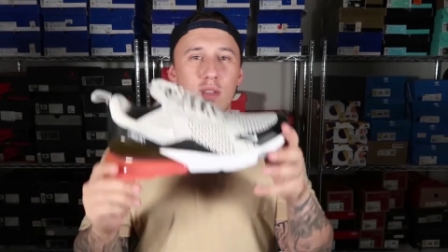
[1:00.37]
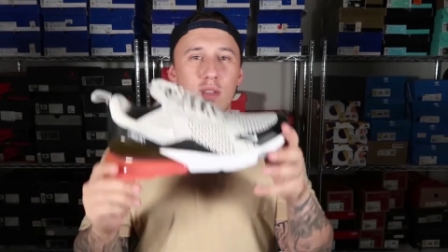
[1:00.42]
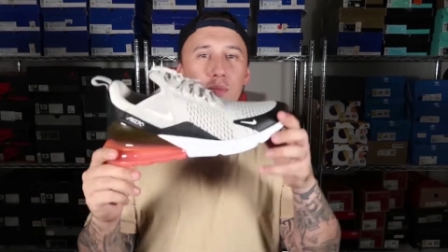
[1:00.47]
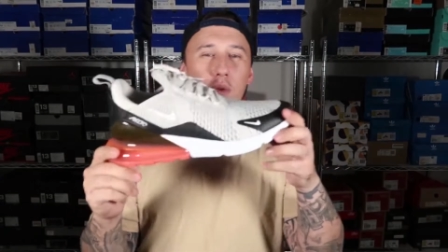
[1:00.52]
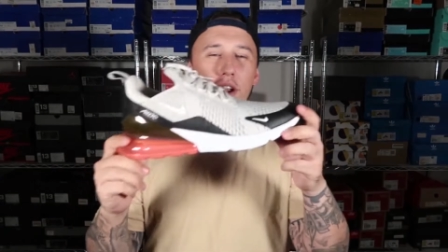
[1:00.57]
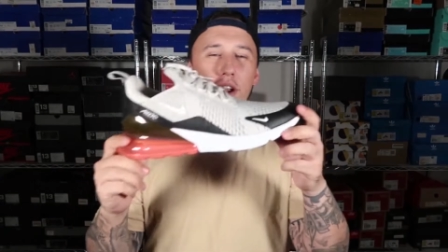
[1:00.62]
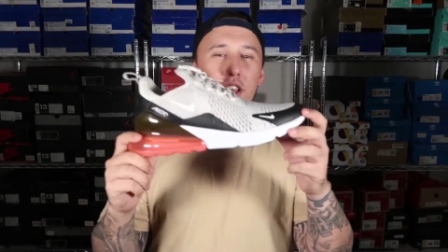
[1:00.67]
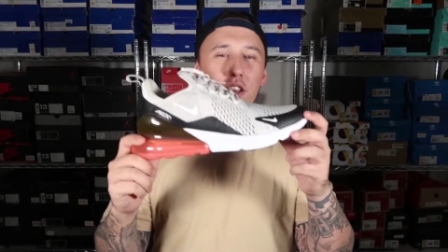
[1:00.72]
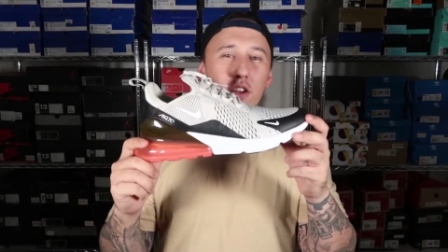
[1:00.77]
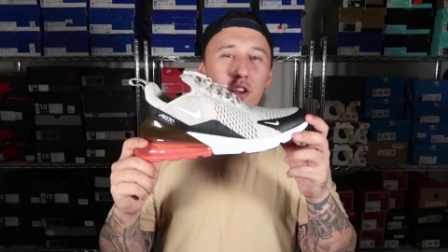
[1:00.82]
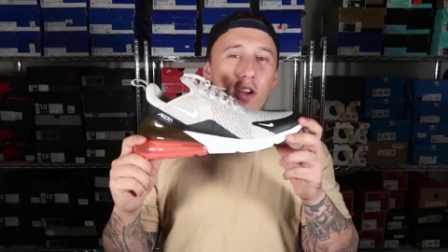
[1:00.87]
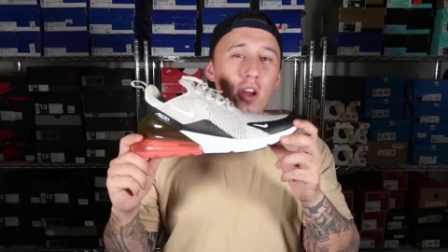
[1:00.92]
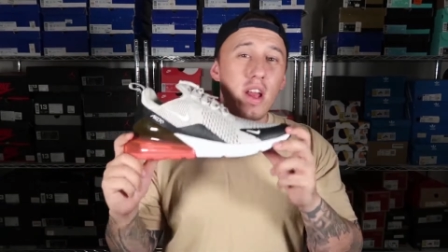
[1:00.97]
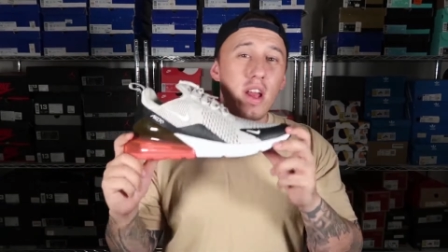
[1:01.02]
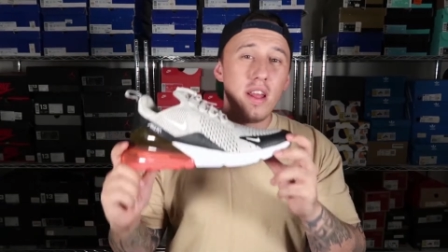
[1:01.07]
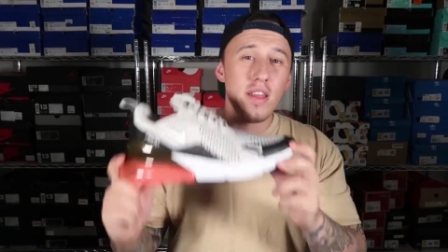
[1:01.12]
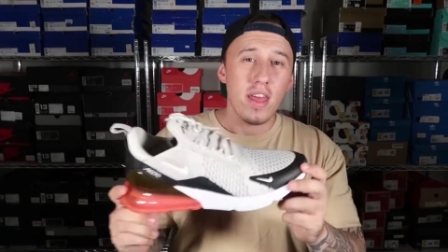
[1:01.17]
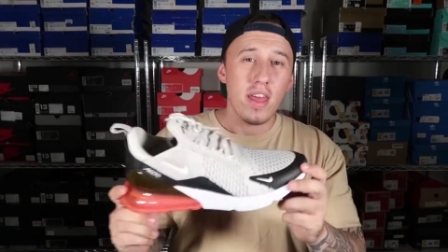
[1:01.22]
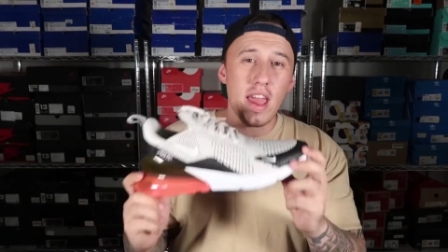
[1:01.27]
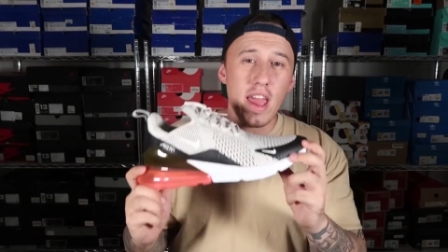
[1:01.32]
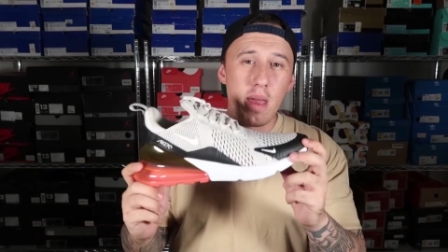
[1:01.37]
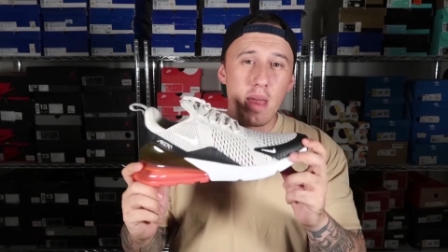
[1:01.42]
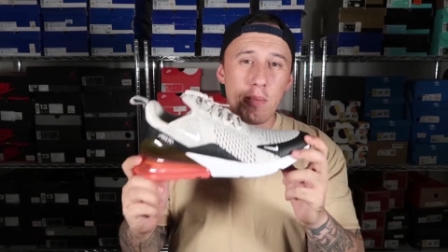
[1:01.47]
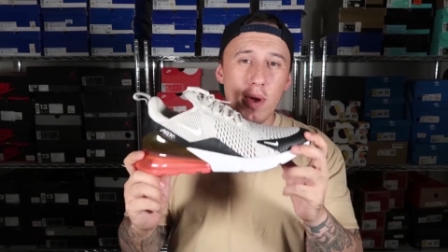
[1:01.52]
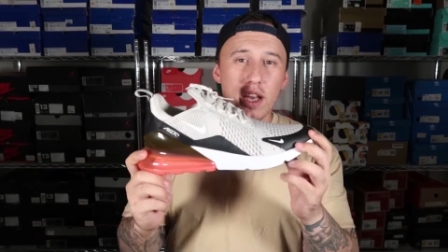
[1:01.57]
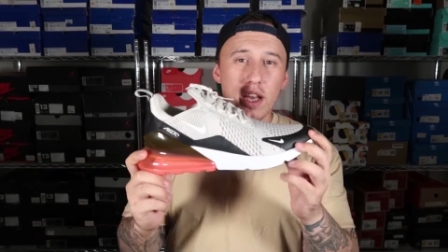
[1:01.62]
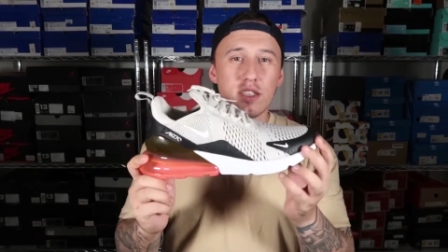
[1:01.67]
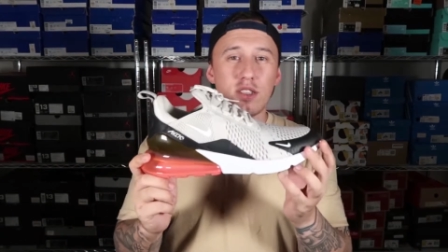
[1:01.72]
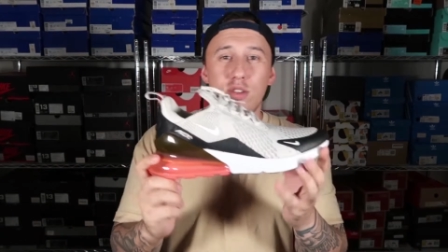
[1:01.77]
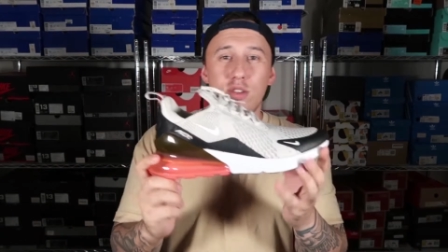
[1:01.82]
to bring you the Air
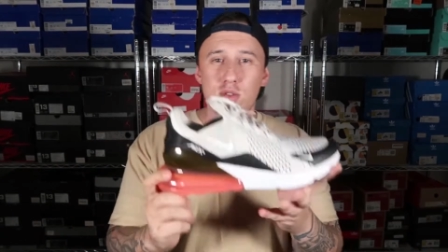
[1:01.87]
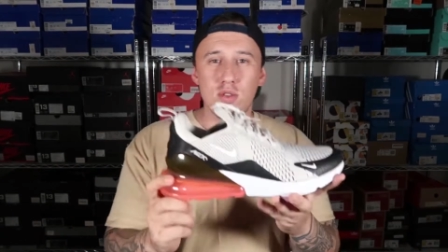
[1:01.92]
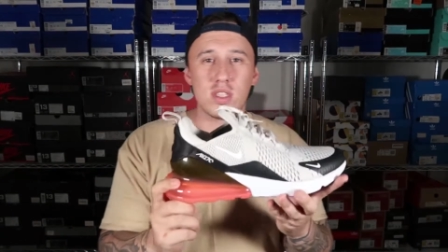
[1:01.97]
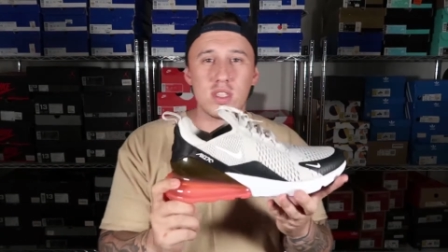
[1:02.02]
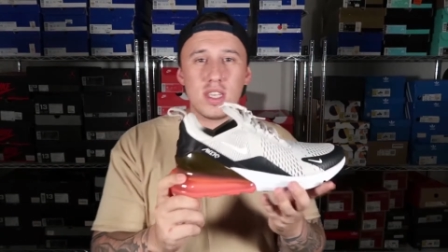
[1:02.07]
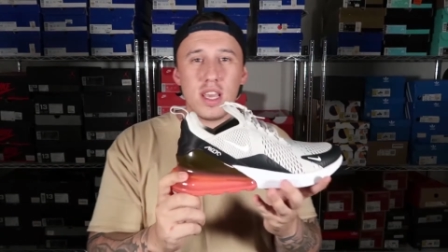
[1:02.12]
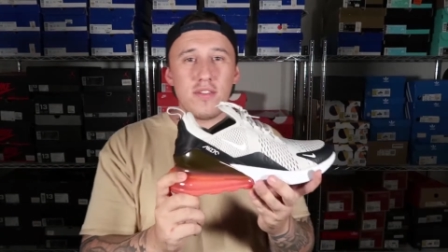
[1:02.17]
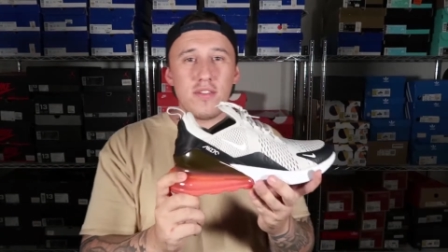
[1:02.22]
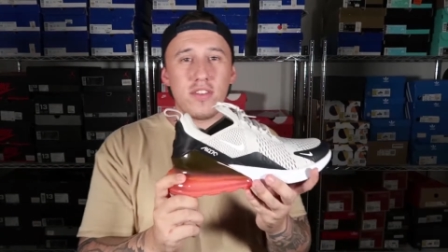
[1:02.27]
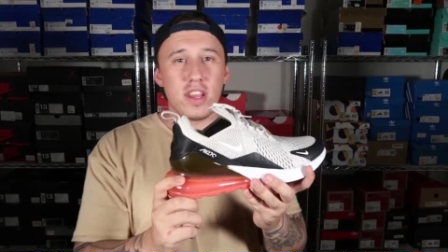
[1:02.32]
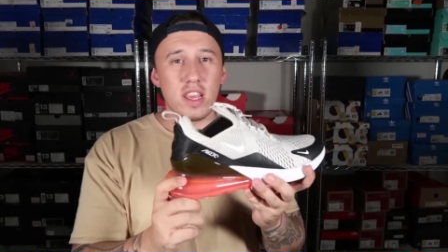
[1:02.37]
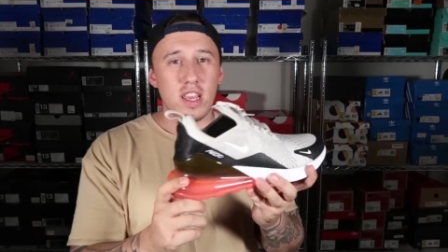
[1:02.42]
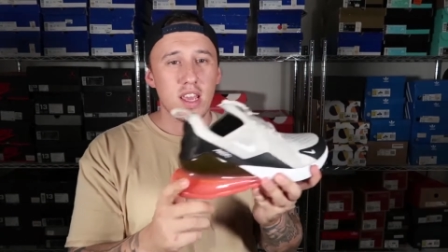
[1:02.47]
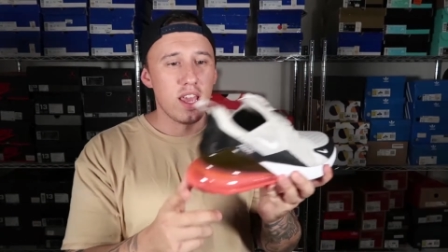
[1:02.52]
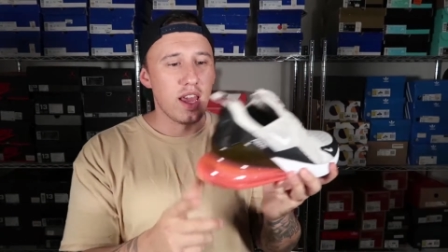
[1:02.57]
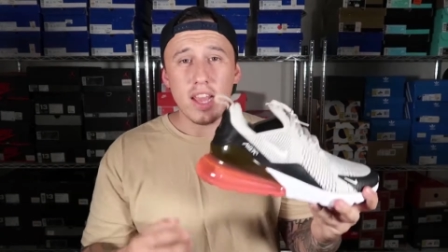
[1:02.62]
Max 270.